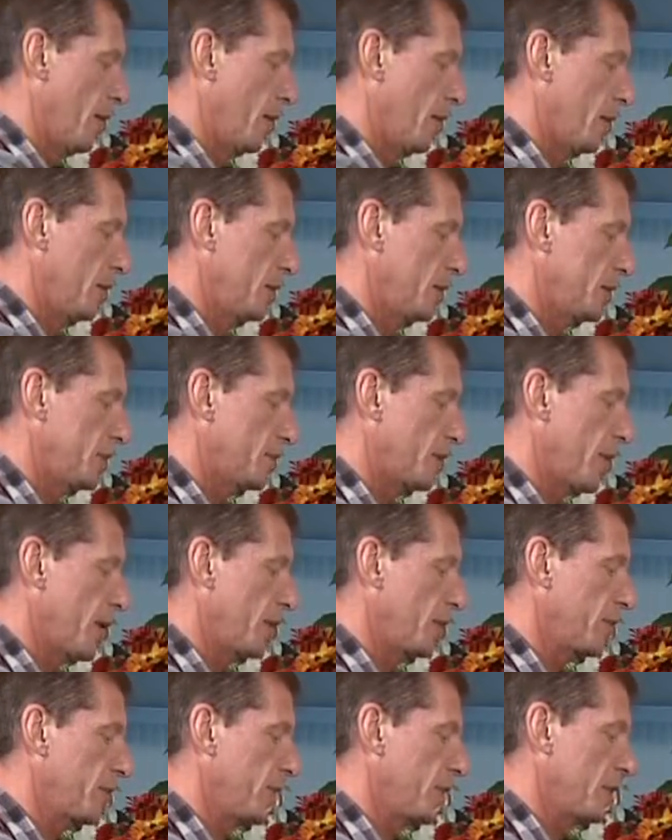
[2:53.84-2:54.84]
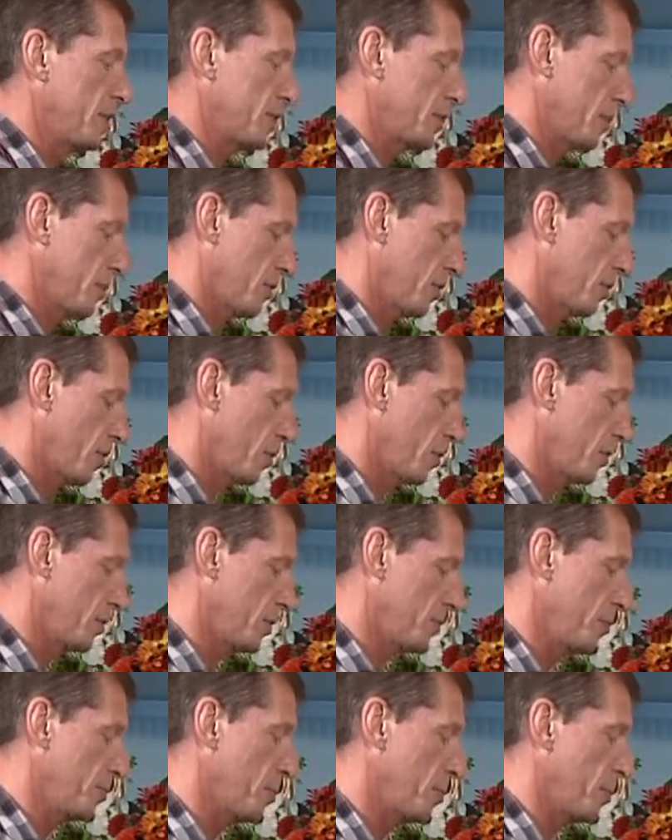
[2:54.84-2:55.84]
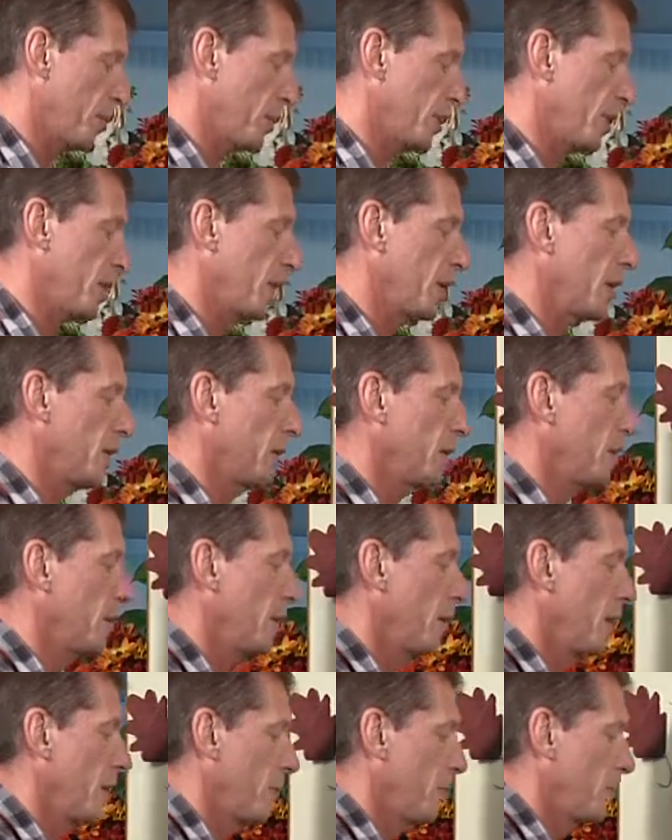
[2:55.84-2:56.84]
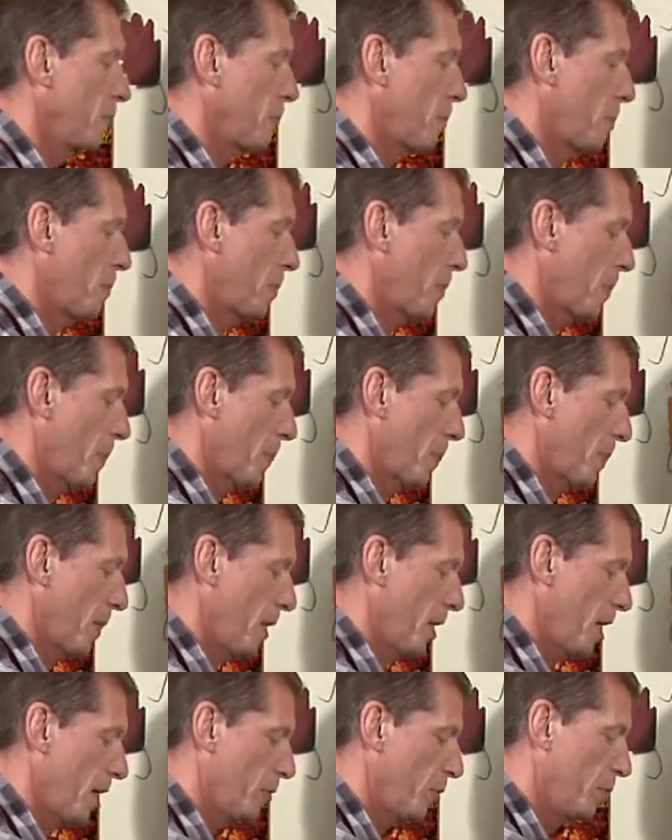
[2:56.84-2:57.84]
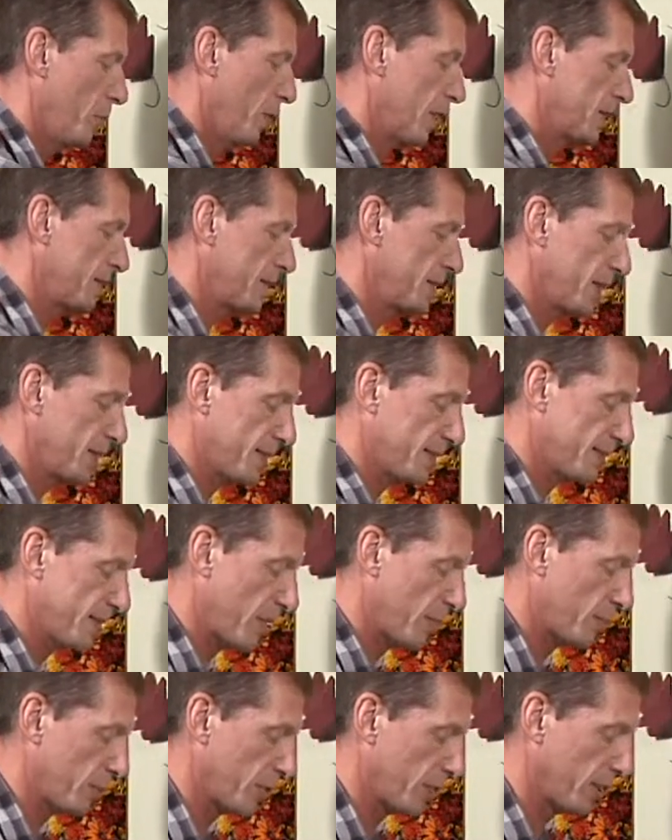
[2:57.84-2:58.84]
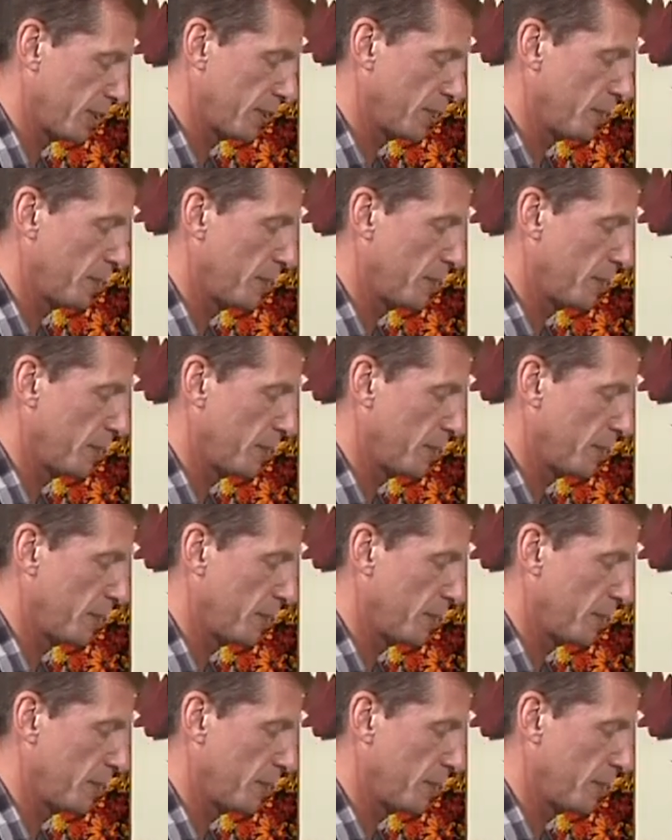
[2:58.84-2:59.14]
All these dry ingredients are going to go into the bowl here, and we're mixing these separately,